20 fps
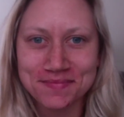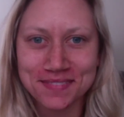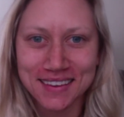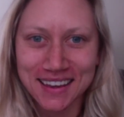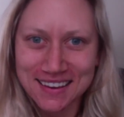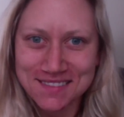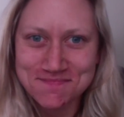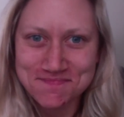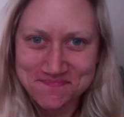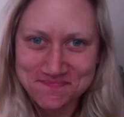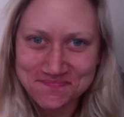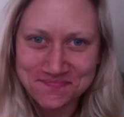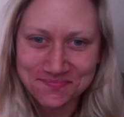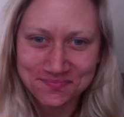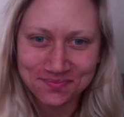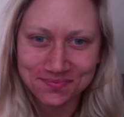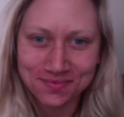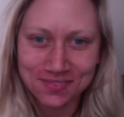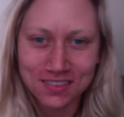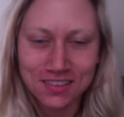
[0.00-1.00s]
Yeah,
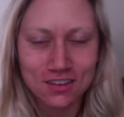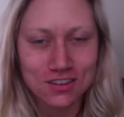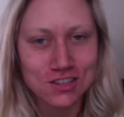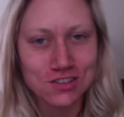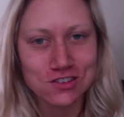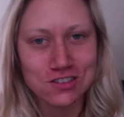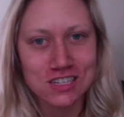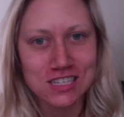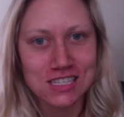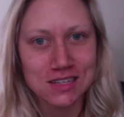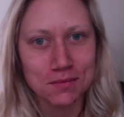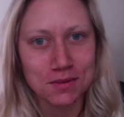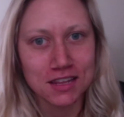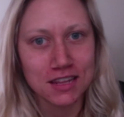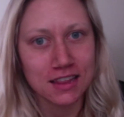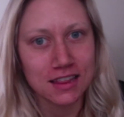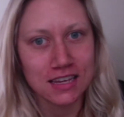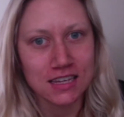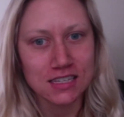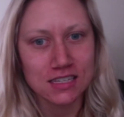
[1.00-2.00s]
those are just some of
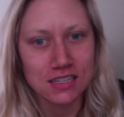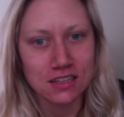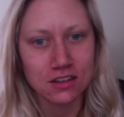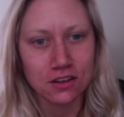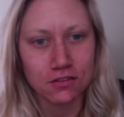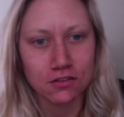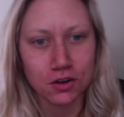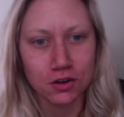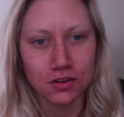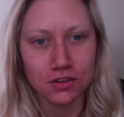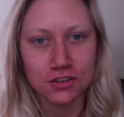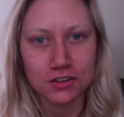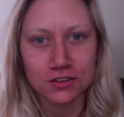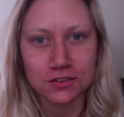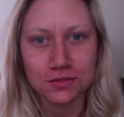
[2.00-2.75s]
the things to look forward to.